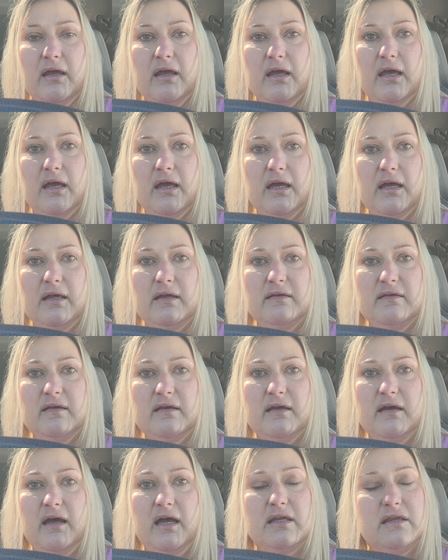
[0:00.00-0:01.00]
And
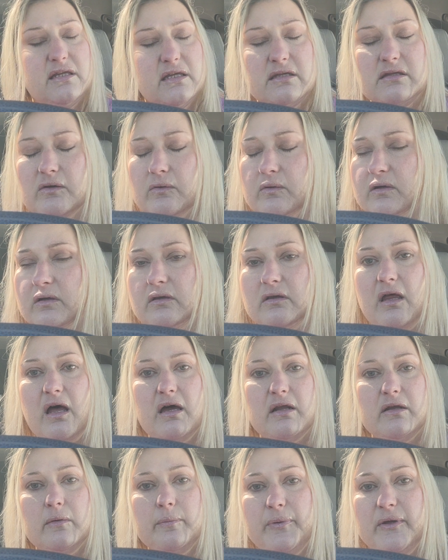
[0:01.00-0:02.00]
I think there are a
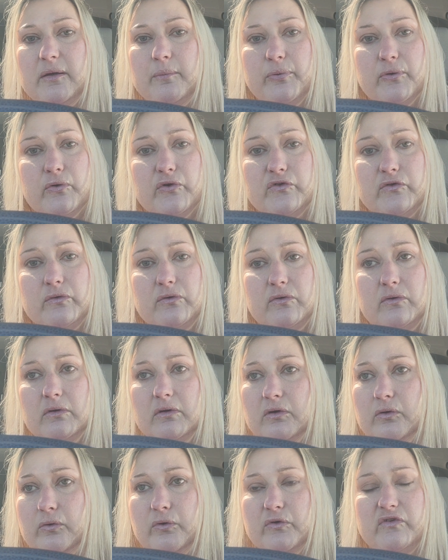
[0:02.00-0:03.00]
lot of people
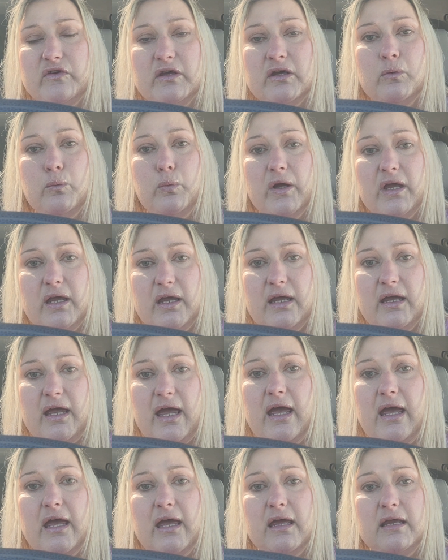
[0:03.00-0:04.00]
losing weight
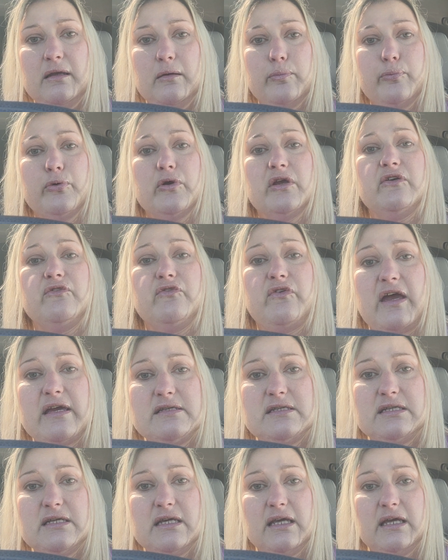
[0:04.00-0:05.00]
and
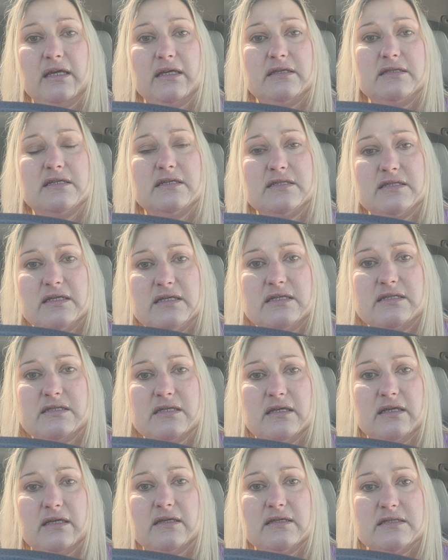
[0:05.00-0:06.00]
preventing
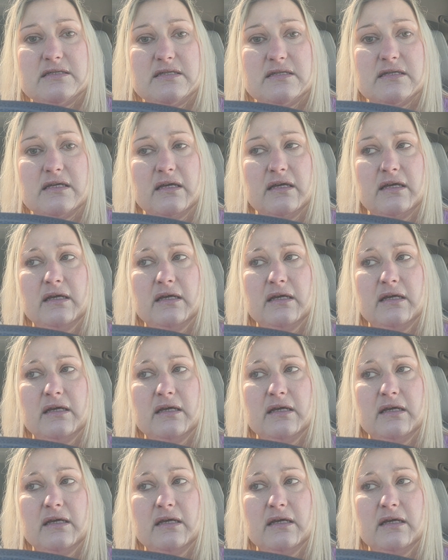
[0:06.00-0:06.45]
diseases